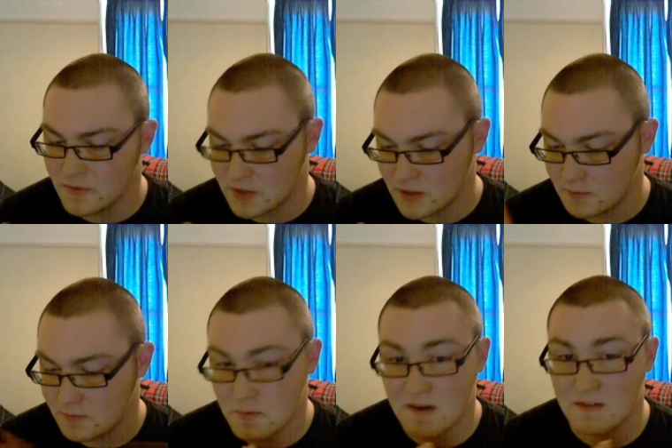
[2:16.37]
So
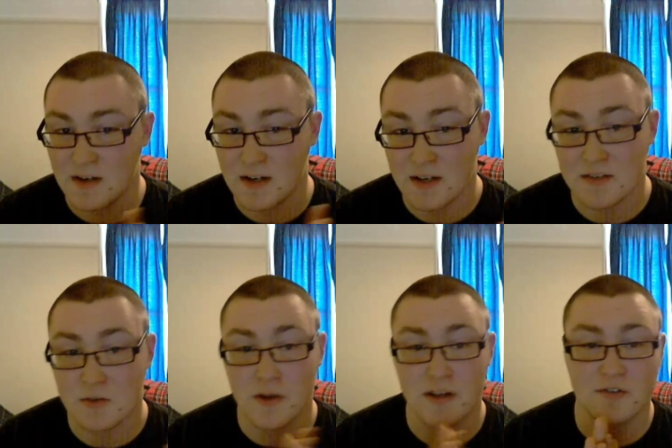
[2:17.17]
preparing it is
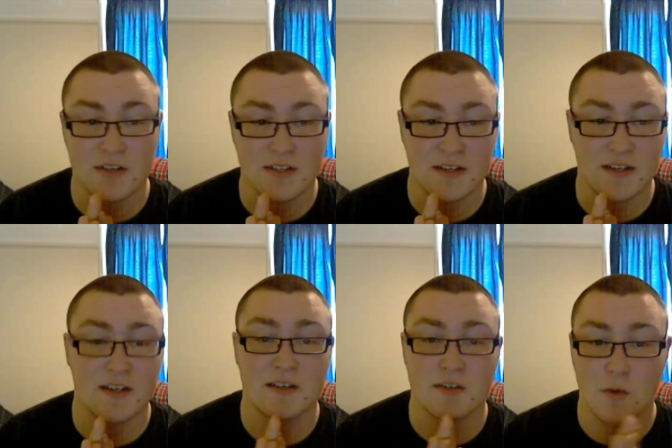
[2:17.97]
quite interesting.
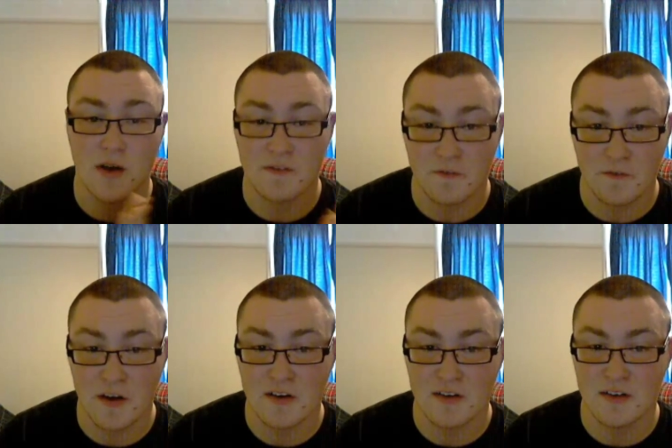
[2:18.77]
It is quite
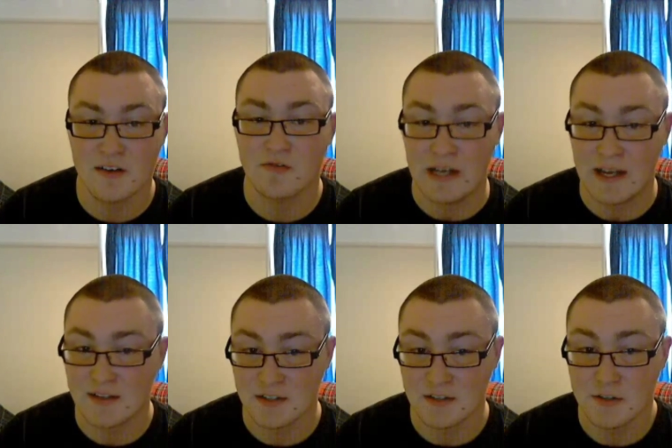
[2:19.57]
fun and
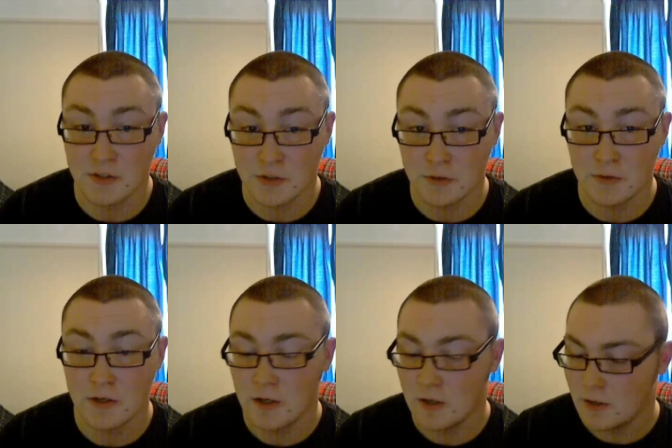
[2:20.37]
relaxing to do
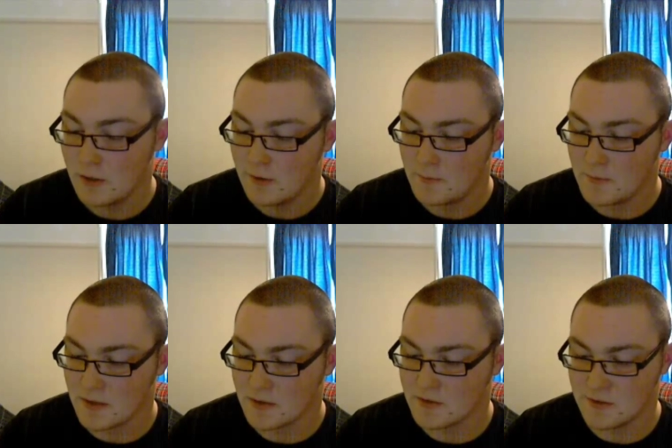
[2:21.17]

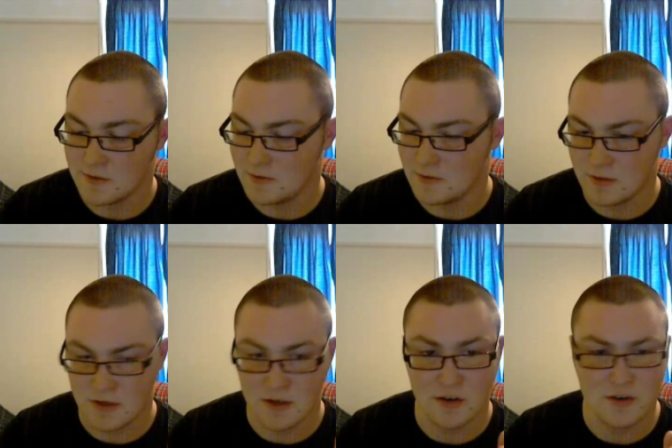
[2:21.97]
because you
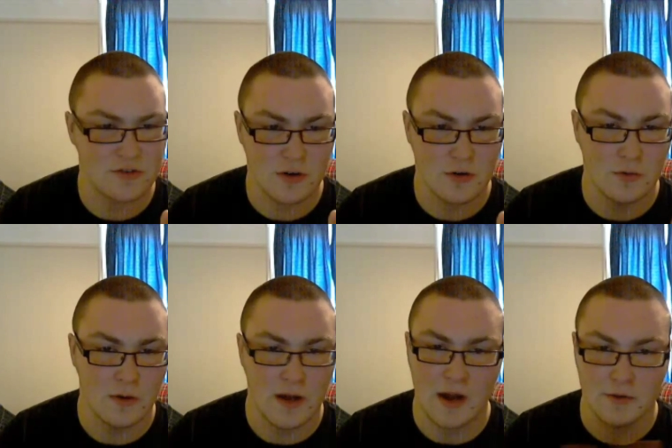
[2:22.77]
can
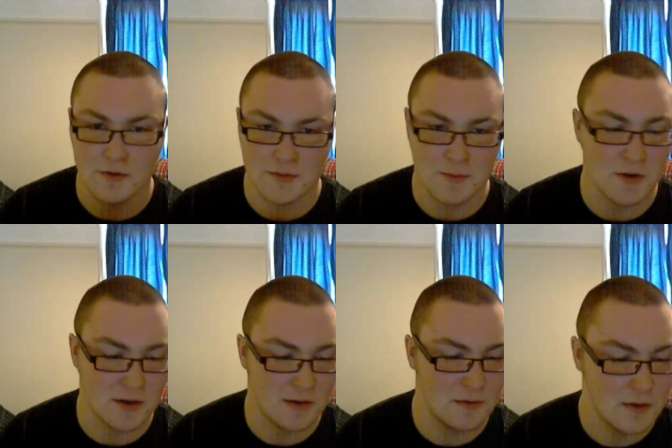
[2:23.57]
control how you smoke
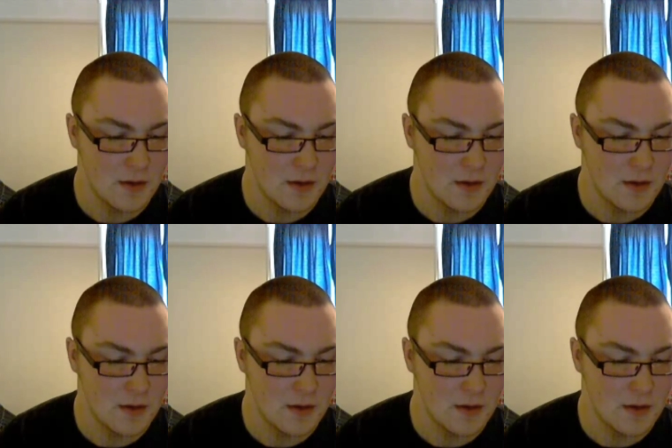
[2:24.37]
it.